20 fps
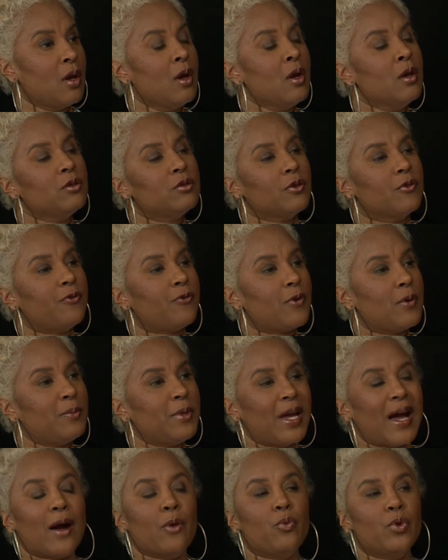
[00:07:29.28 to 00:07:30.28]
So from there,
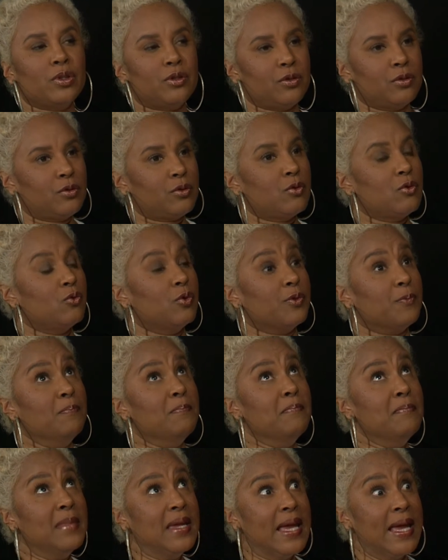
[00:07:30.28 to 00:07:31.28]
I went to school with
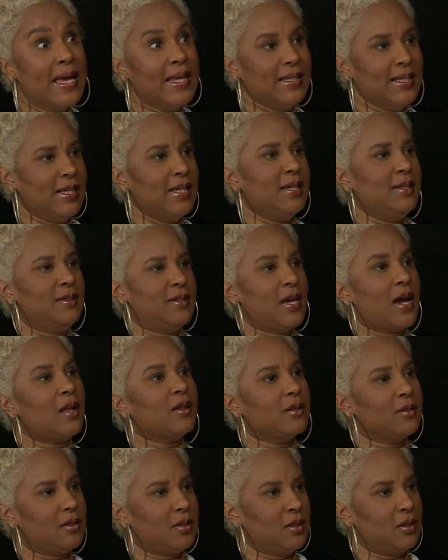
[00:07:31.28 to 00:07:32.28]
many
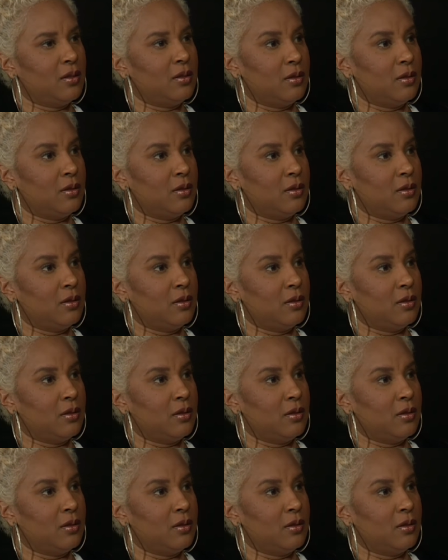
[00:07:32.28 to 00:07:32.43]
talented